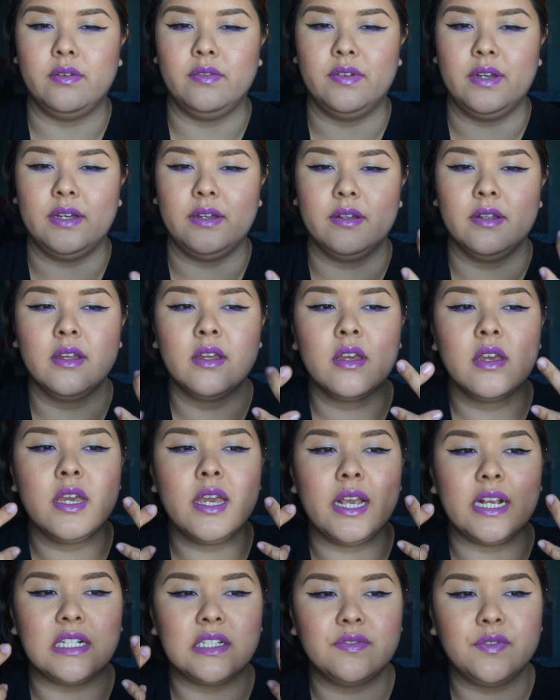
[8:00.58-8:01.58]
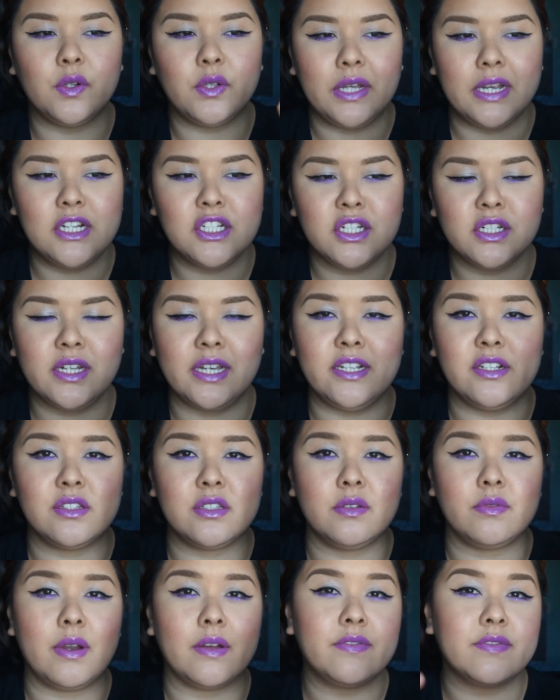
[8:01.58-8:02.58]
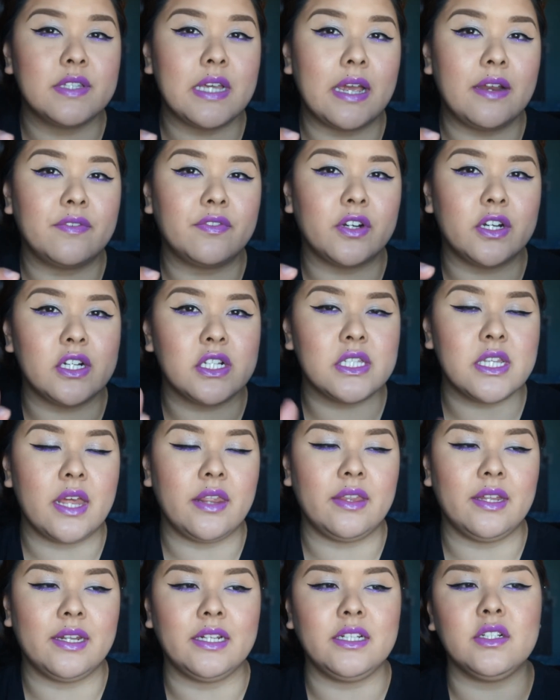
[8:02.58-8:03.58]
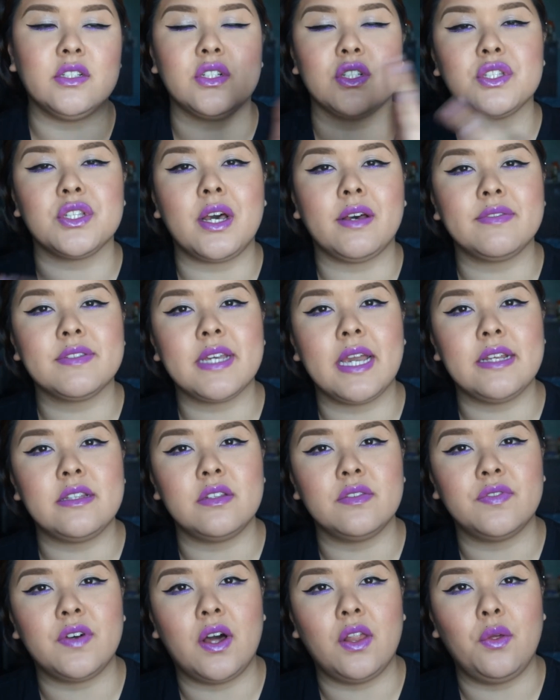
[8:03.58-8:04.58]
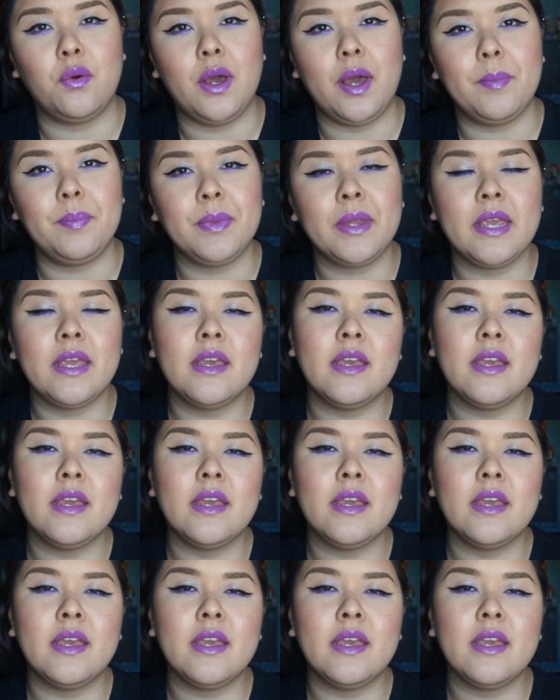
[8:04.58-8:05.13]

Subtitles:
of a exfoliation. I use the rough side first and then I use the soft side to follow up.